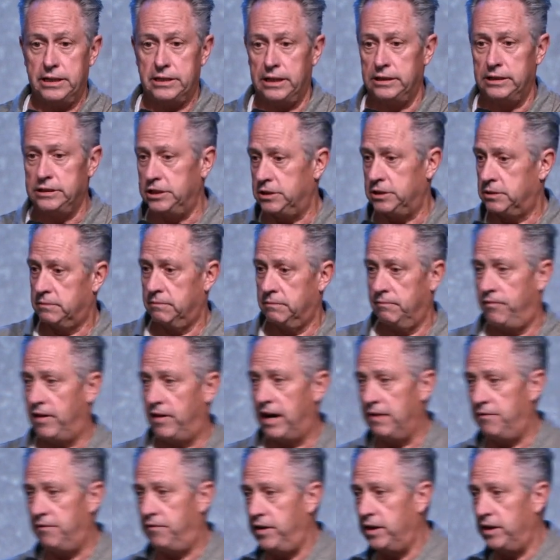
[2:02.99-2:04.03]
and just
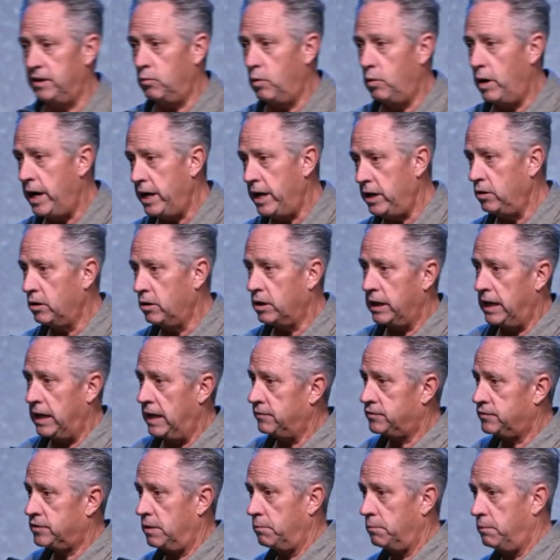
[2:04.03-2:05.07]
five feet away, you can
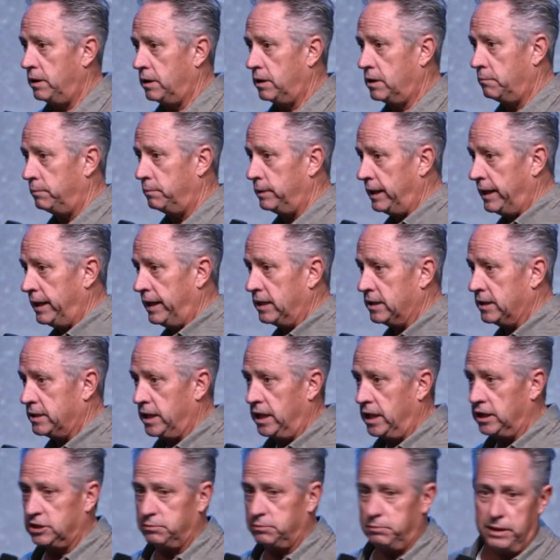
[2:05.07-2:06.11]
have something completely
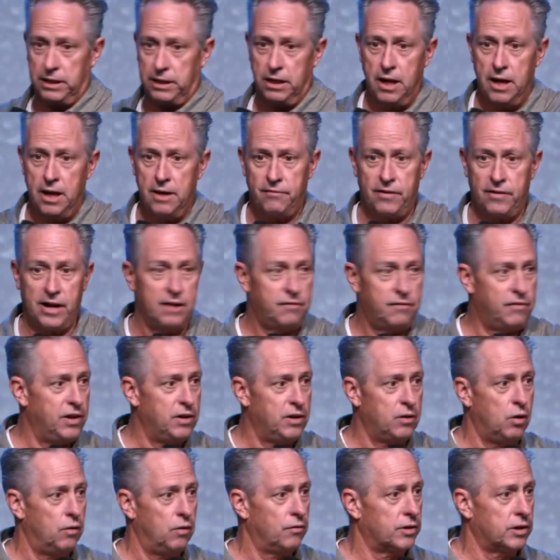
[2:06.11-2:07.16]
untouched, but five feet
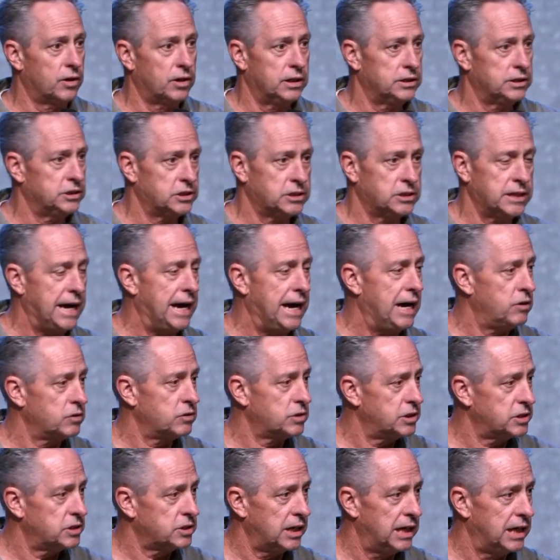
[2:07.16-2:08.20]
over, just a
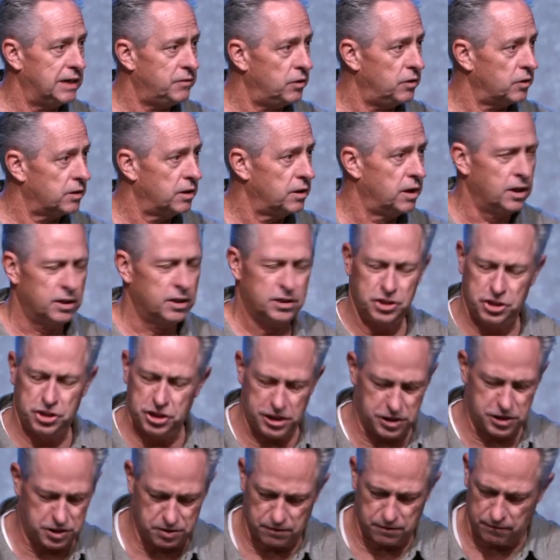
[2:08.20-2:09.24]
house is leveled.
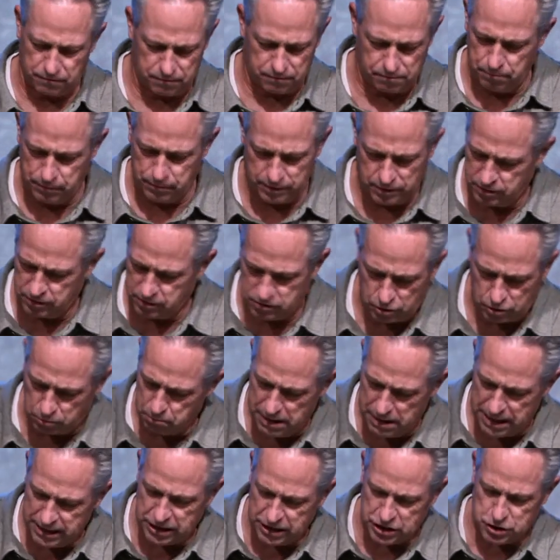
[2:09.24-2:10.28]
Just
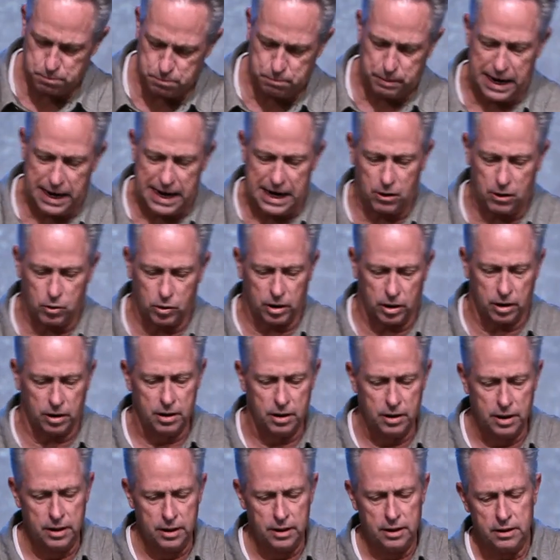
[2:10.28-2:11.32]
tremendous power.
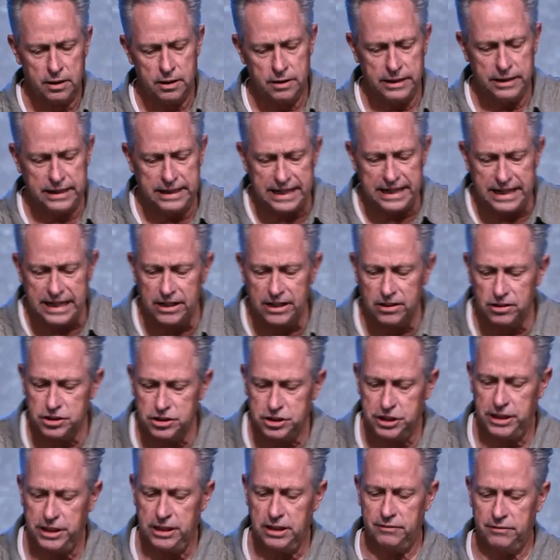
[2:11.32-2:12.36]
The
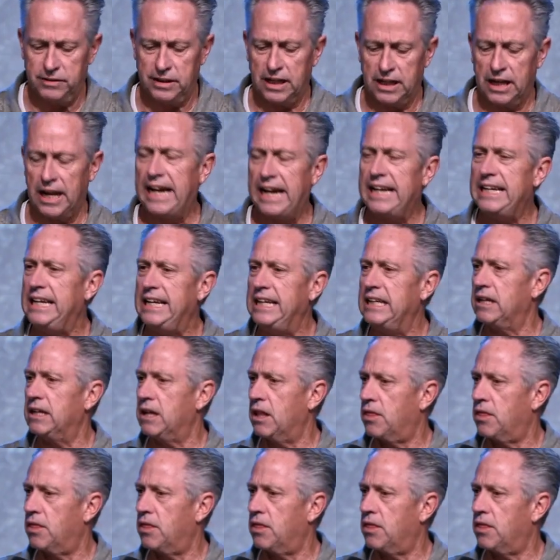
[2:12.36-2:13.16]
energy of a lightning and